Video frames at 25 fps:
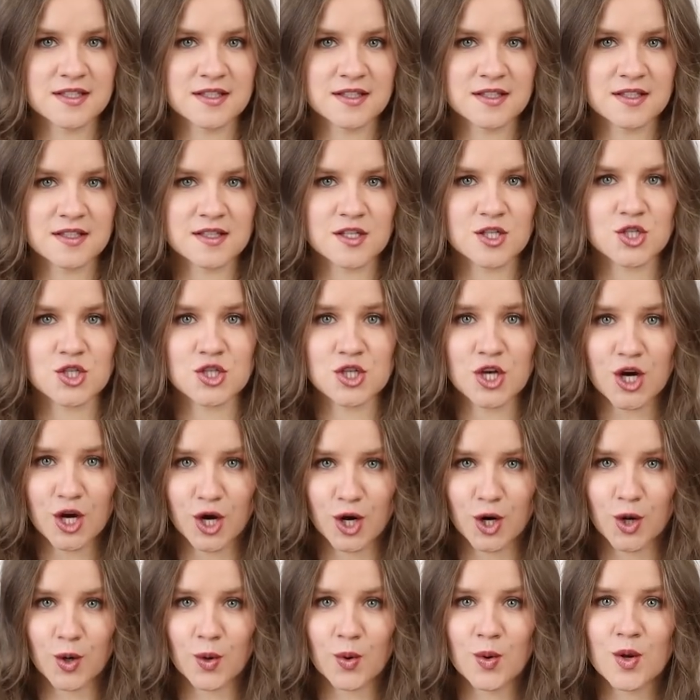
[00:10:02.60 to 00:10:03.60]

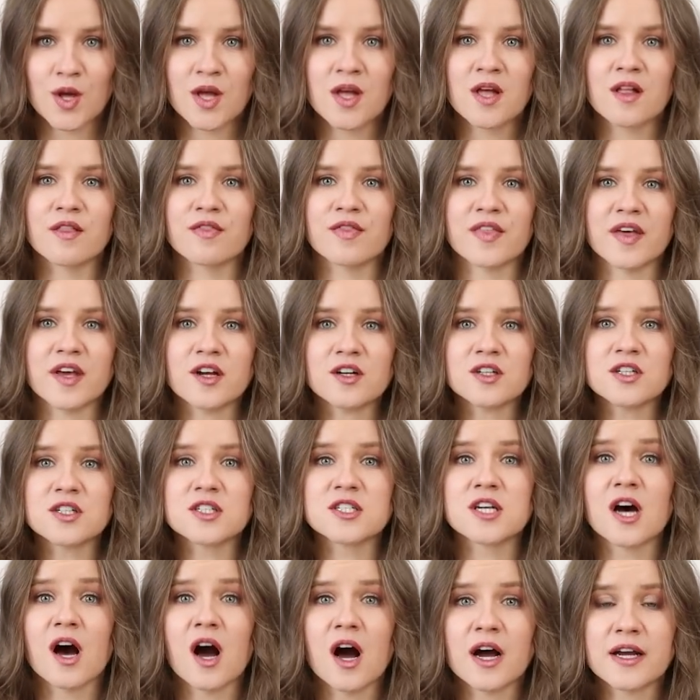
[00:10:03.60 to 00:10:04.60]
So they are
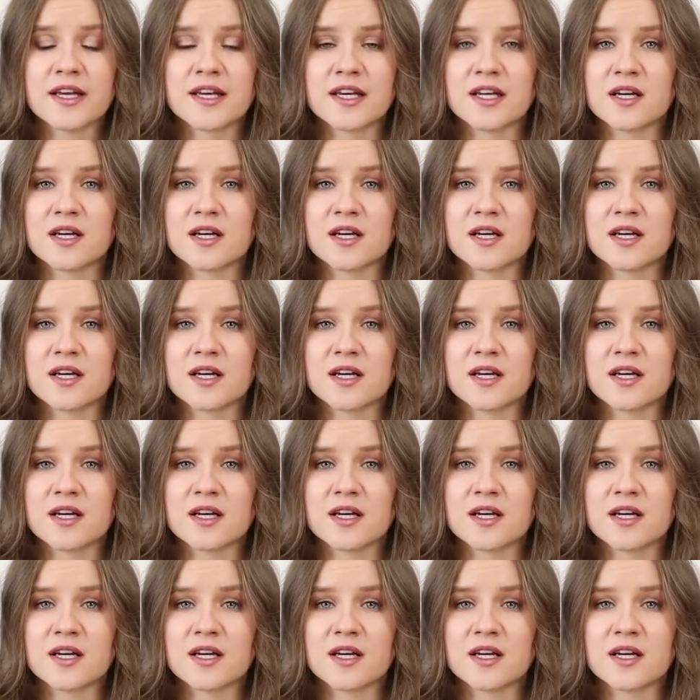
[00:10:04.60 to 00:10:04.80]
talking